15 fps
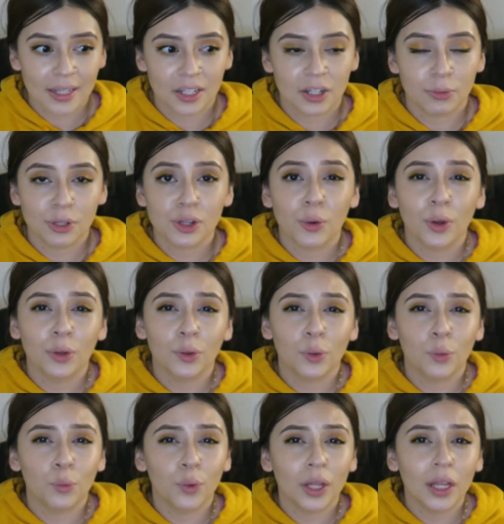and she was going
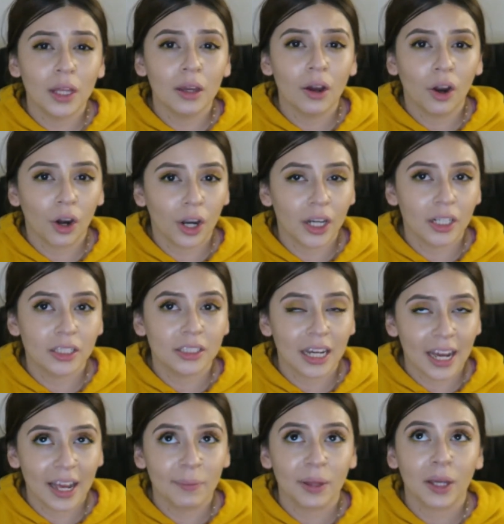through a really hard time,